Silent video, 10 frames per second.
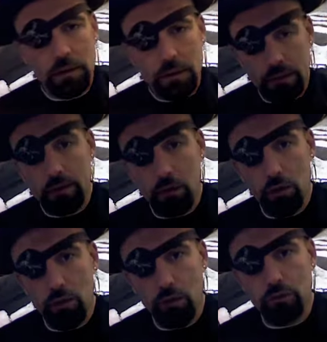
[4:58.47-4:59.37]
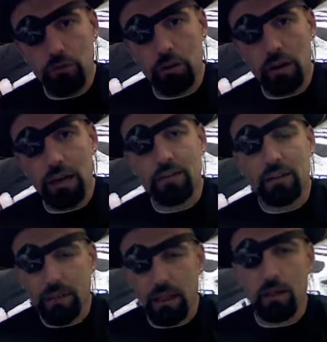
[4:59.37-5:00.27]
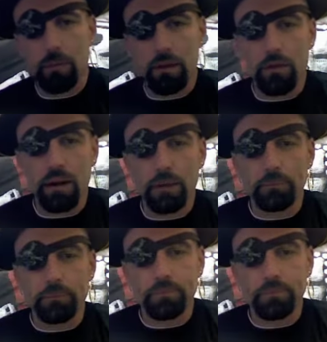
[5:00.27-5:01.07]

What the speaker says: Get to know those two guys. They'll be around.